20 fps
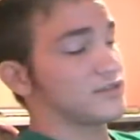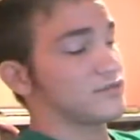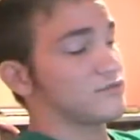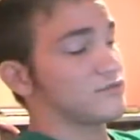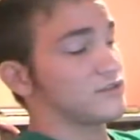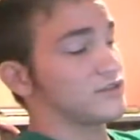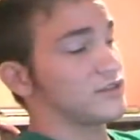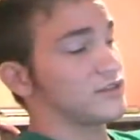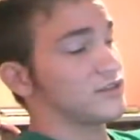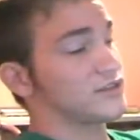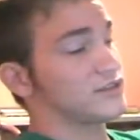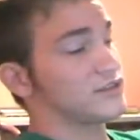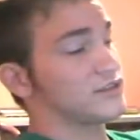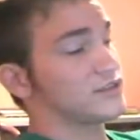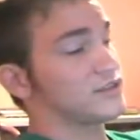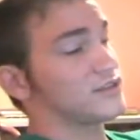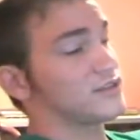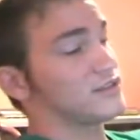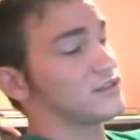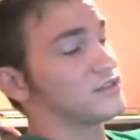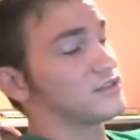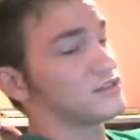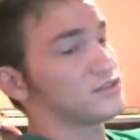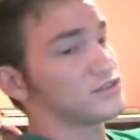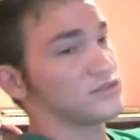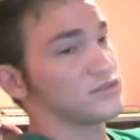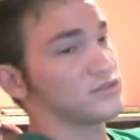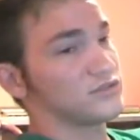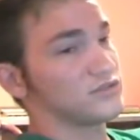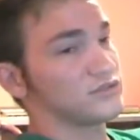1,
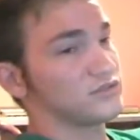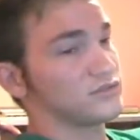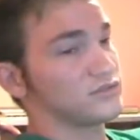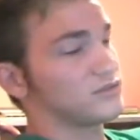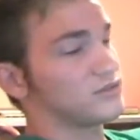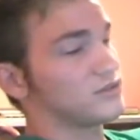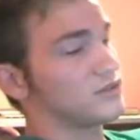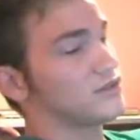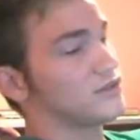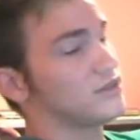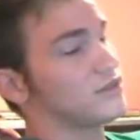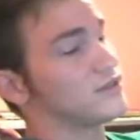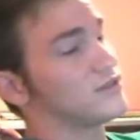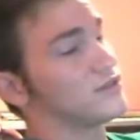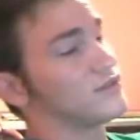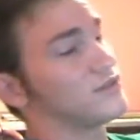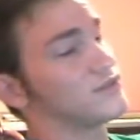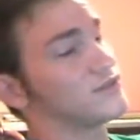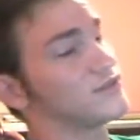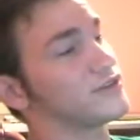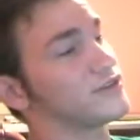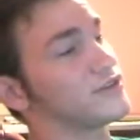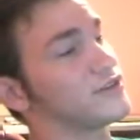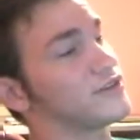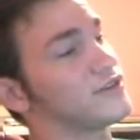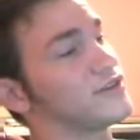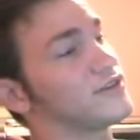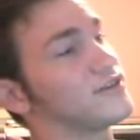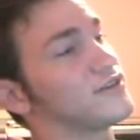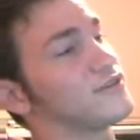2,
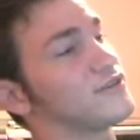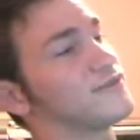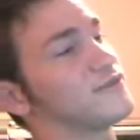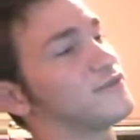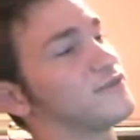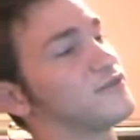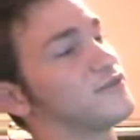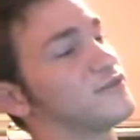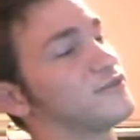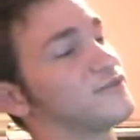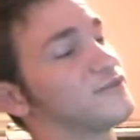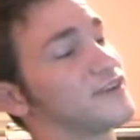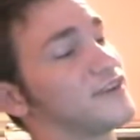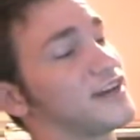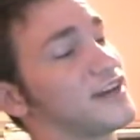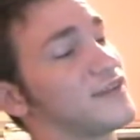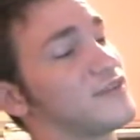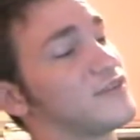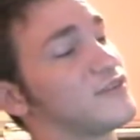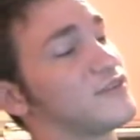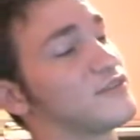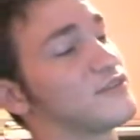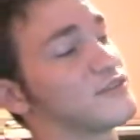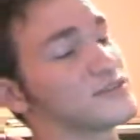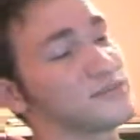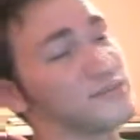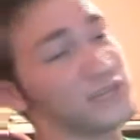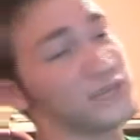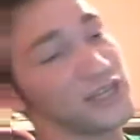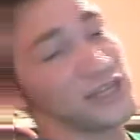3, 4, 5. And
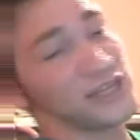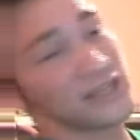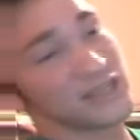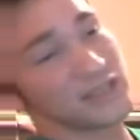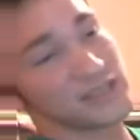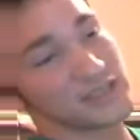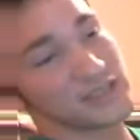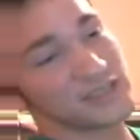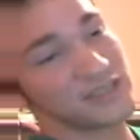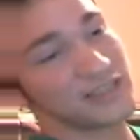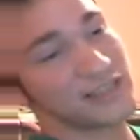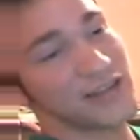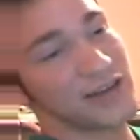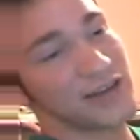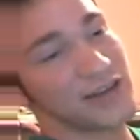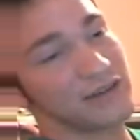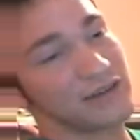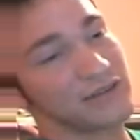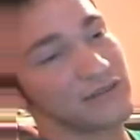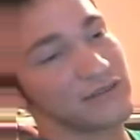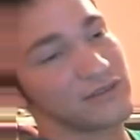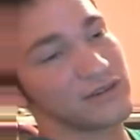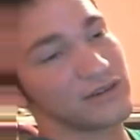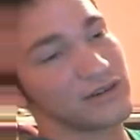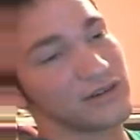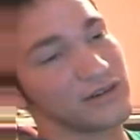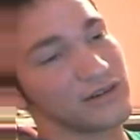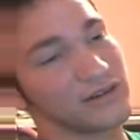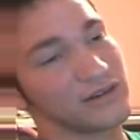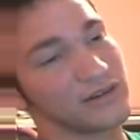there's a meaningless ladder
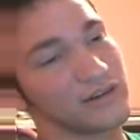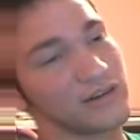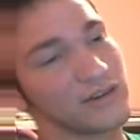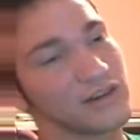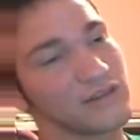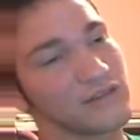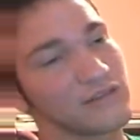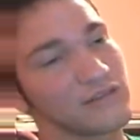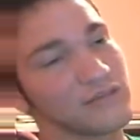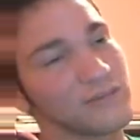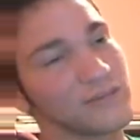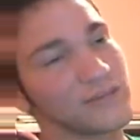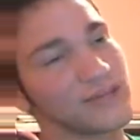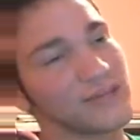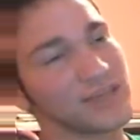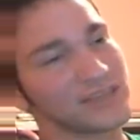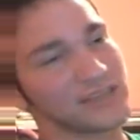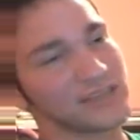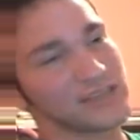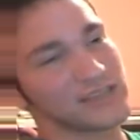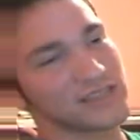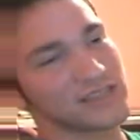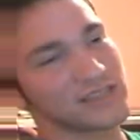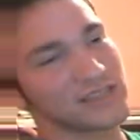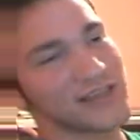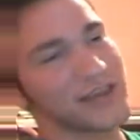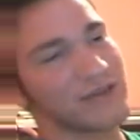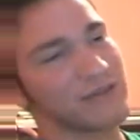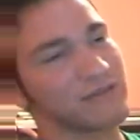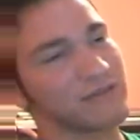there, and another meaningless
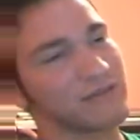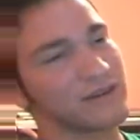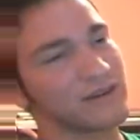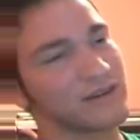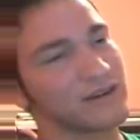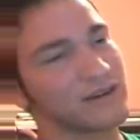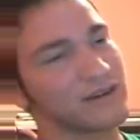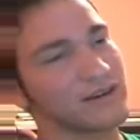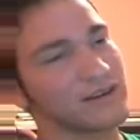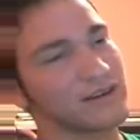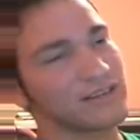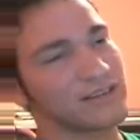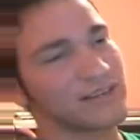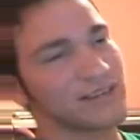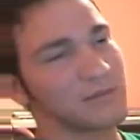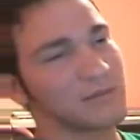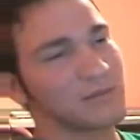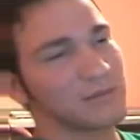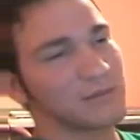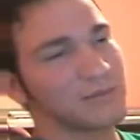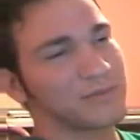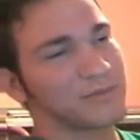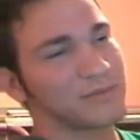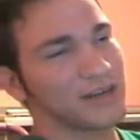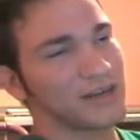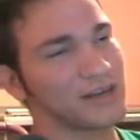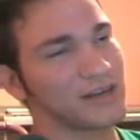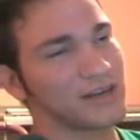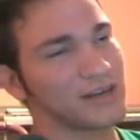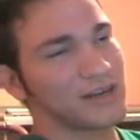ladder there. You climb up
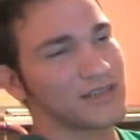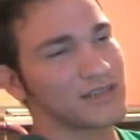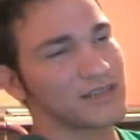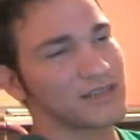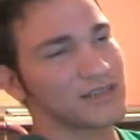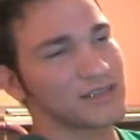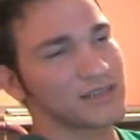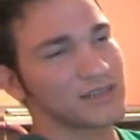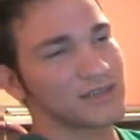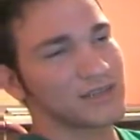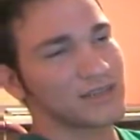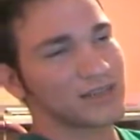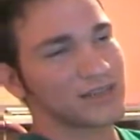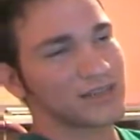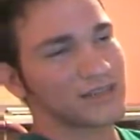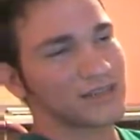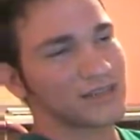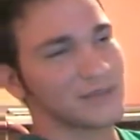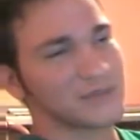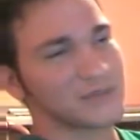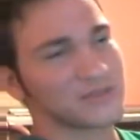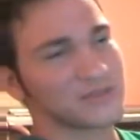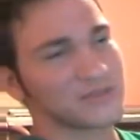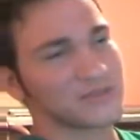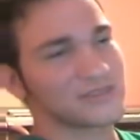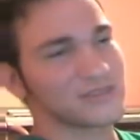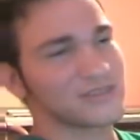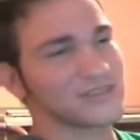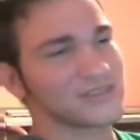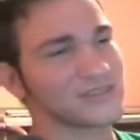there, and there's nothing to climb to.
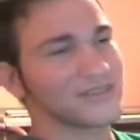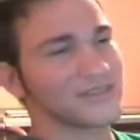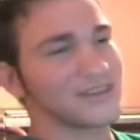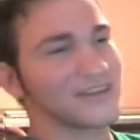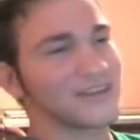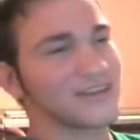It's just there.